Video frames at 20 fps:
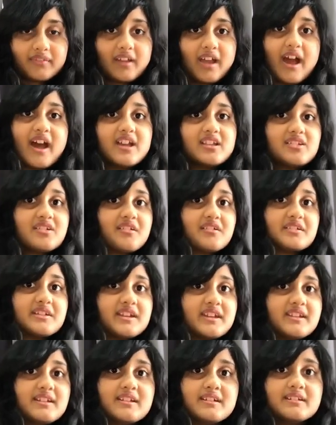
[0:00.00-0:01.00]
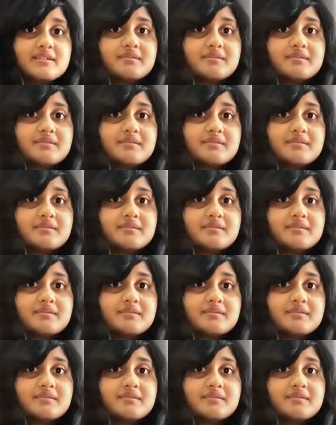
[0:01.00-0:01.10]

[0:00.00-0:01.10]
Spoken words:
I sure did.